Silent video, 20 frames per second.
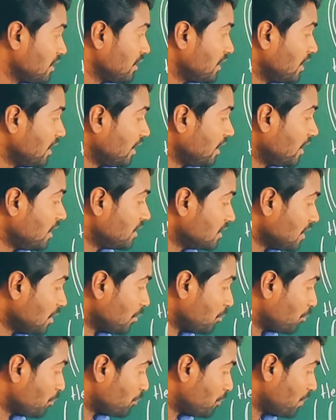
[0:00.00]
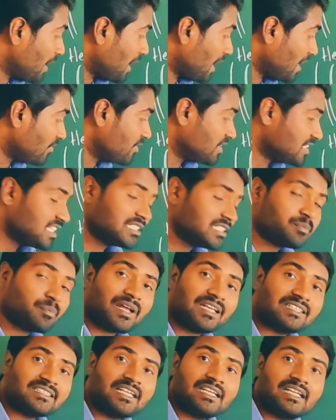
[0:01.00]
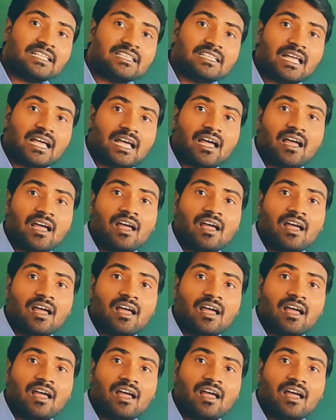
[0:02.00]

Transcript: In the blood which is present in the